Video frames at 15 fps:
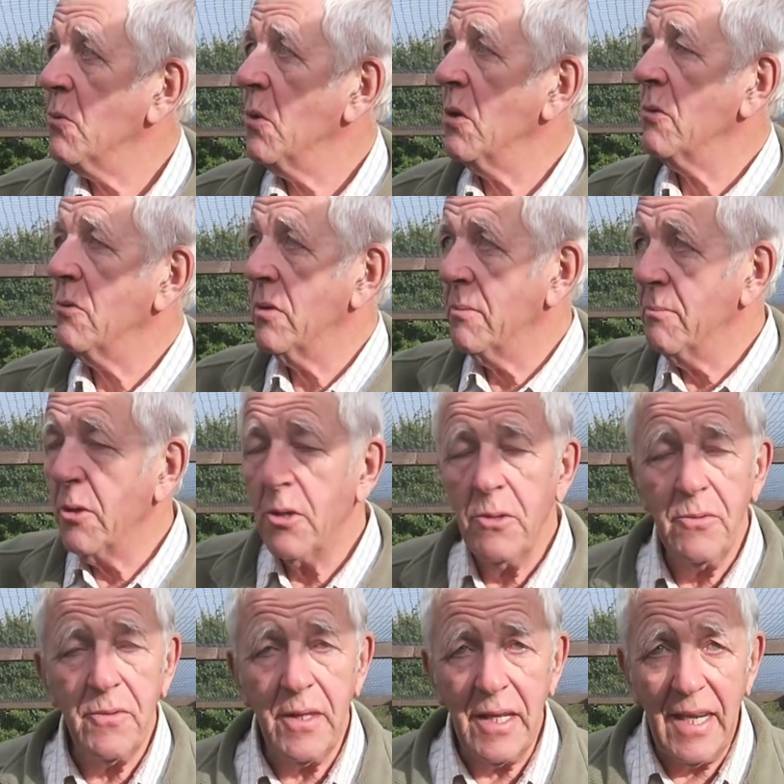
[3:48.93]
we'll
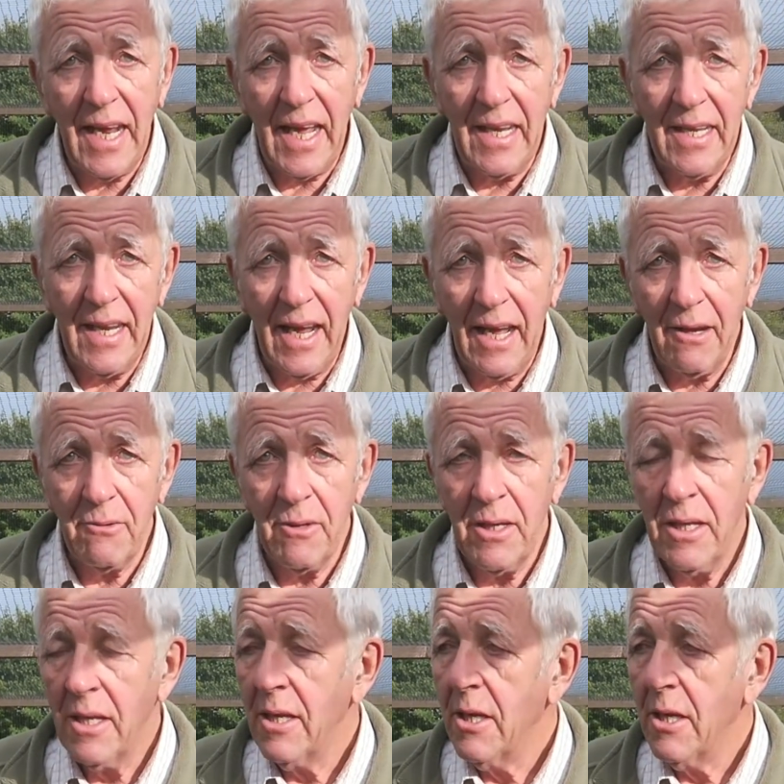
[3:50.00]
remove the net now,